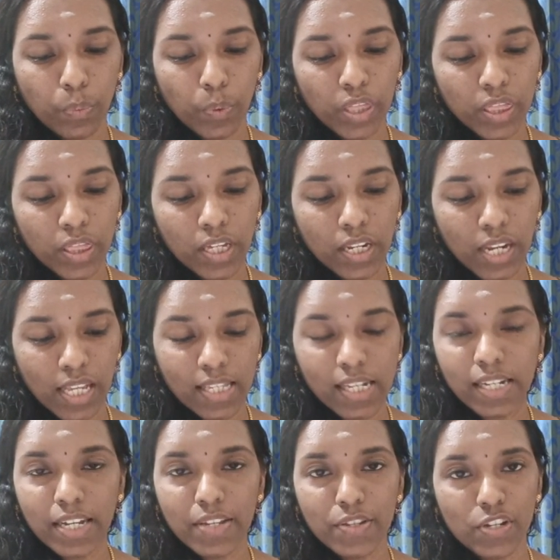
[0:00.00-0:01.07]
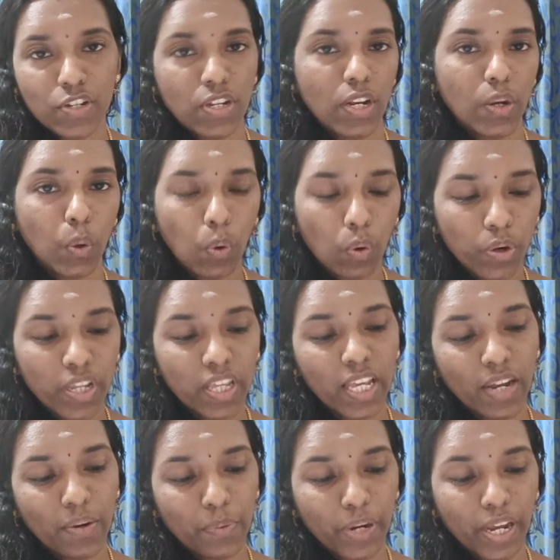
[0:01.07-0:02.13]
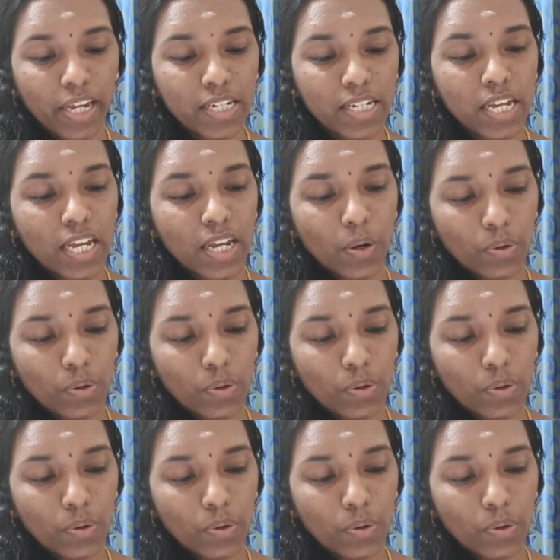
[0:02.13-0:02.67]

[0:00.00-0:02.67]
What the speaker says: with nasal congestion, or you can write